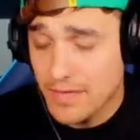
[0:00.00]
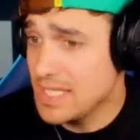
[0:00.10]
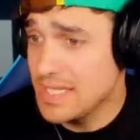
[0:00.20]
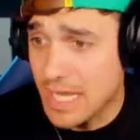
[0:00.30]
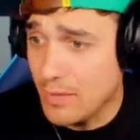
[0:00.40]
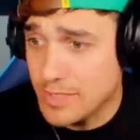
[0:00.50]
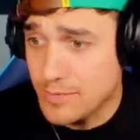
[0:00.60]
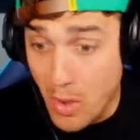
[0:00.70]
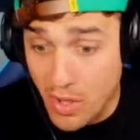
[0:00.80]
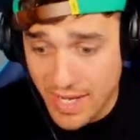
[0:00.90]
Ever since I was
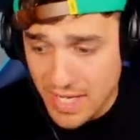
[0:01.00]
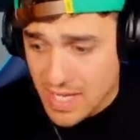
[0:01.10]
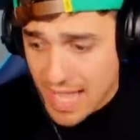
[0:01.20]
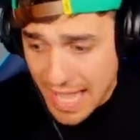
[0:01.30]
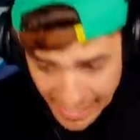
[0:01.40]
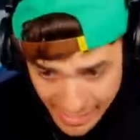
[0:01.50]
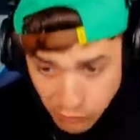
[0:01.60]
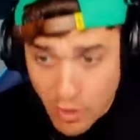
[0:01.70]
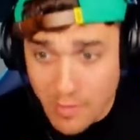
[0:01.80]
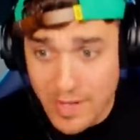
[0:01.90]
born, any
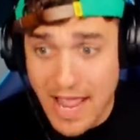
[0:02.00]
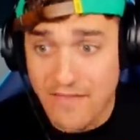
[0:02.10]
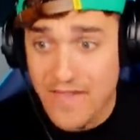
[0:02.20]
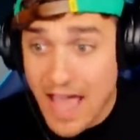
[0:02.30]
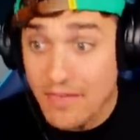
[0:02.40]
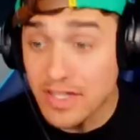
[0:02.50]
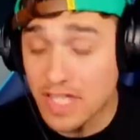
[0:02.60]
woman I've ever